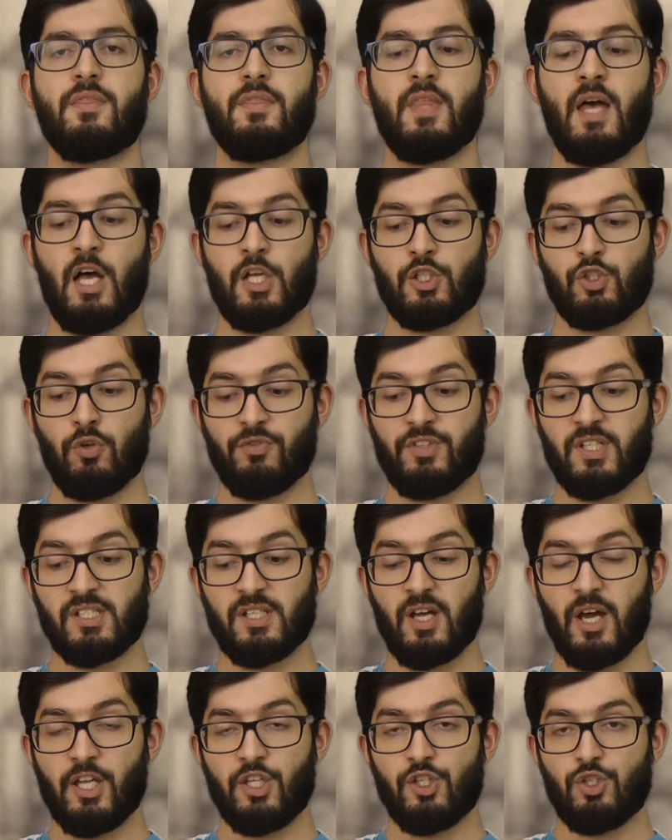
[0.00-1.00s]
that are sort of
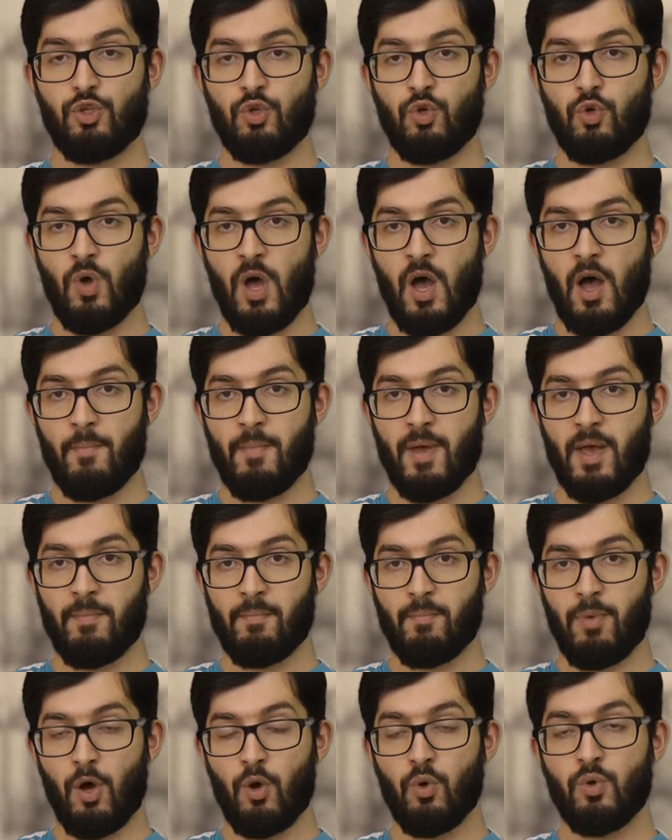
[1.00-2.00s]
designed to
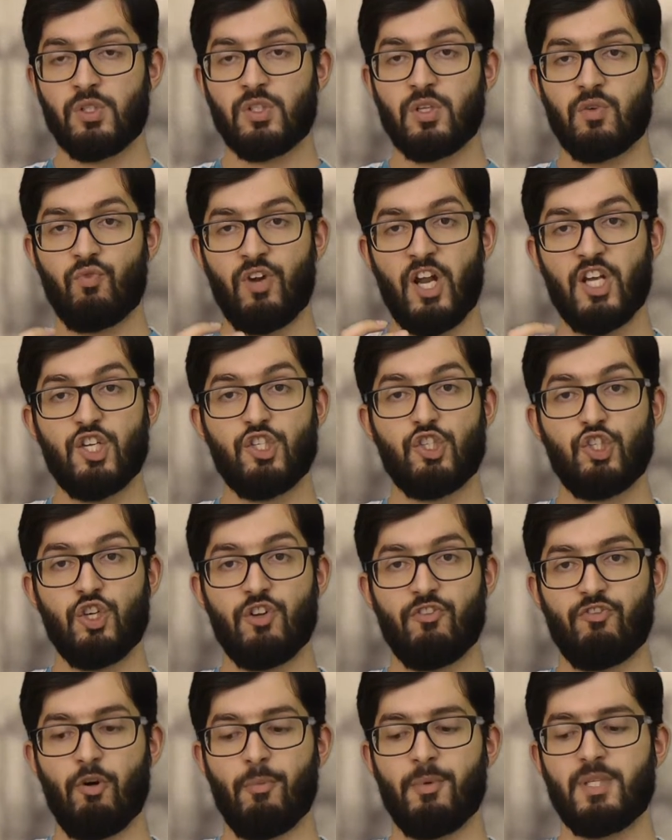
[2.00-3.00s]
impose religious
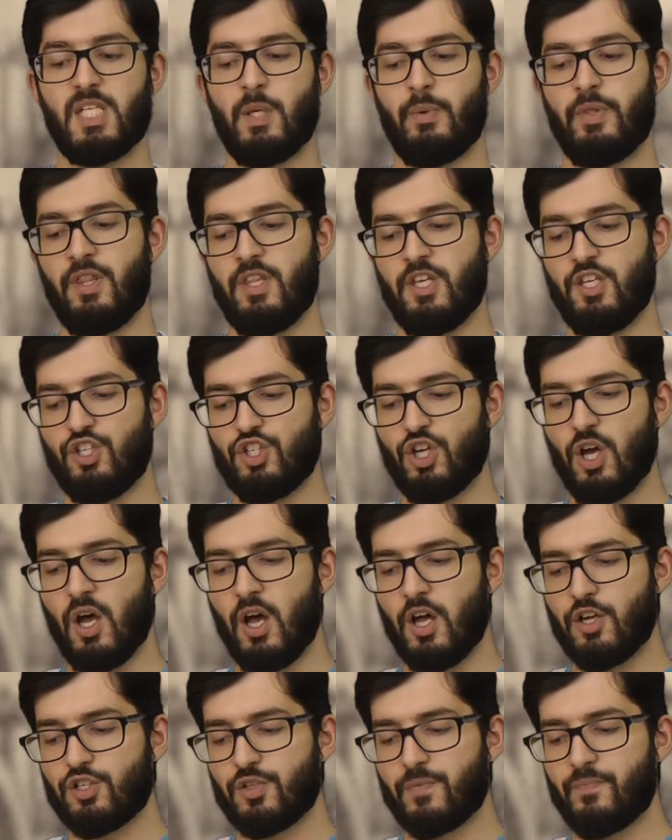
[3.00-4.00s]
uniformity within the
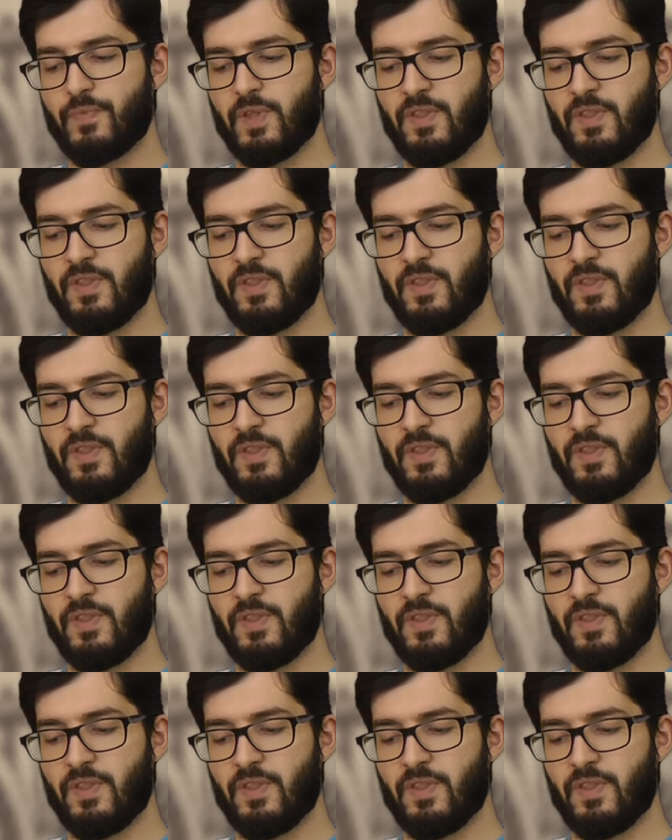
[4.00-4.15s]
church,